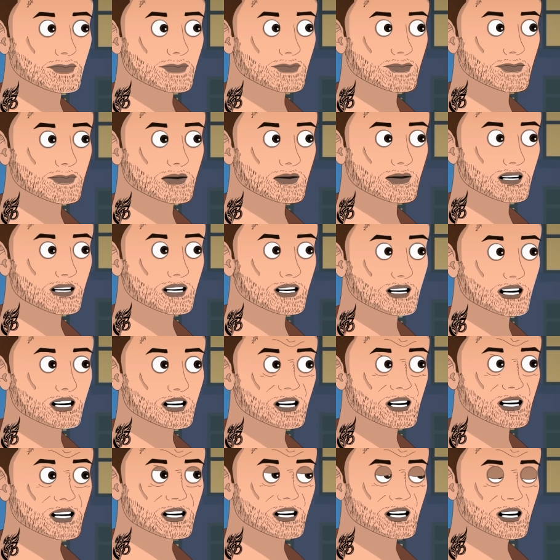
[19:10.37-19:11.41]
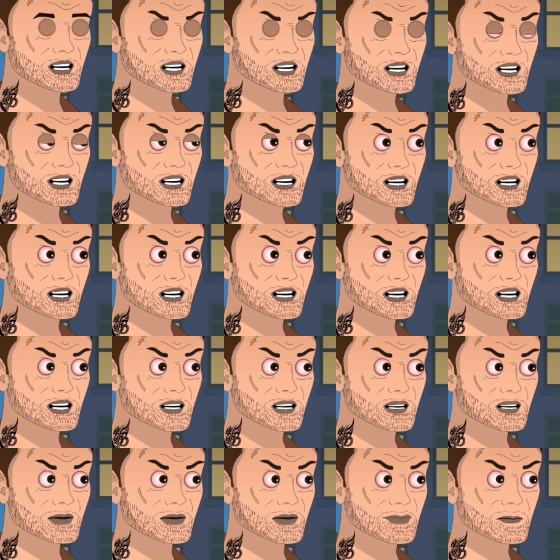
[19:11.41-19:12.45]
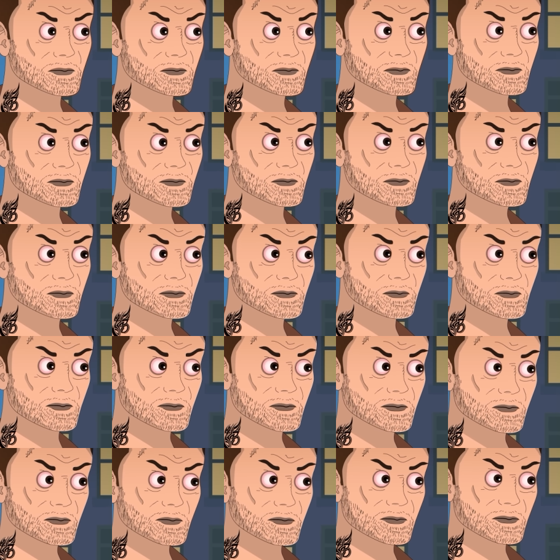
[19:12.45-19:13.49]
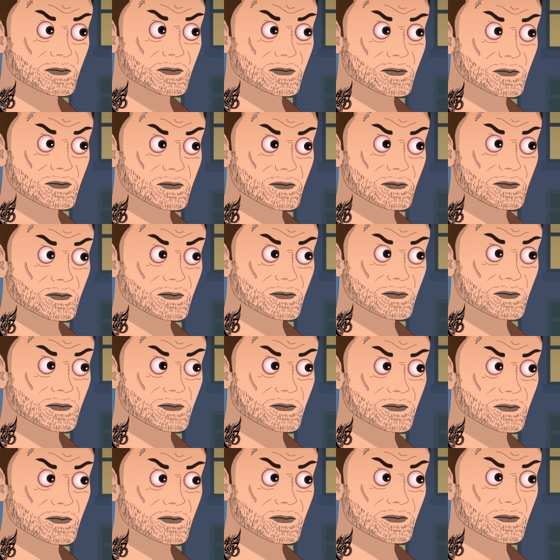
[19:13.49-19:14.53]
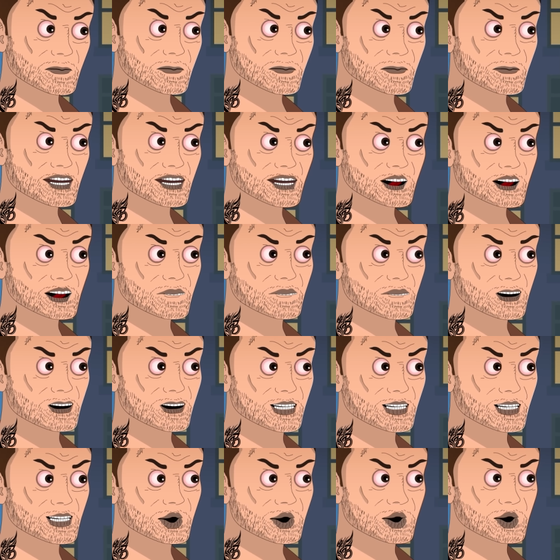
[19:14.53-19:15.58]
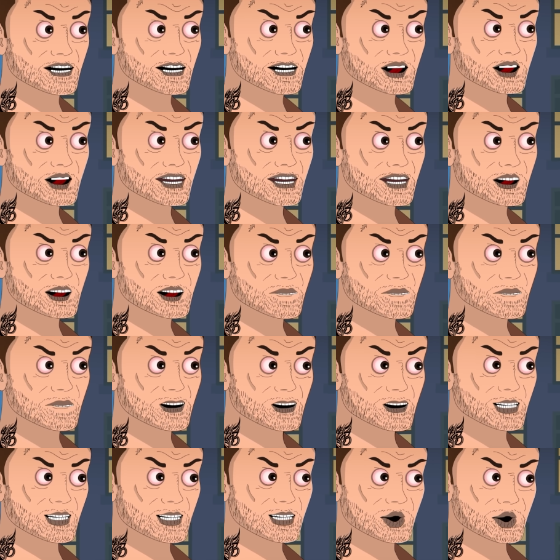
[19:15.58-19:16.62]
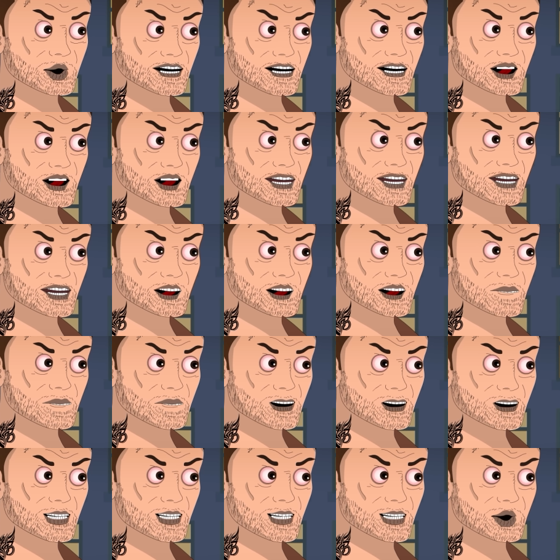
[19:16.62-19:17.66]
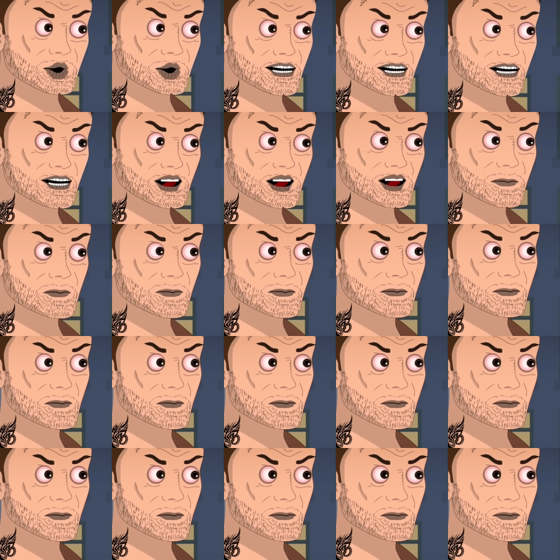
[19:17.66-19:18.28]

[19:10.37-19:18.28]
and refused treatment from psychiatrists and system he was unqualified to be diagnosed for PTSD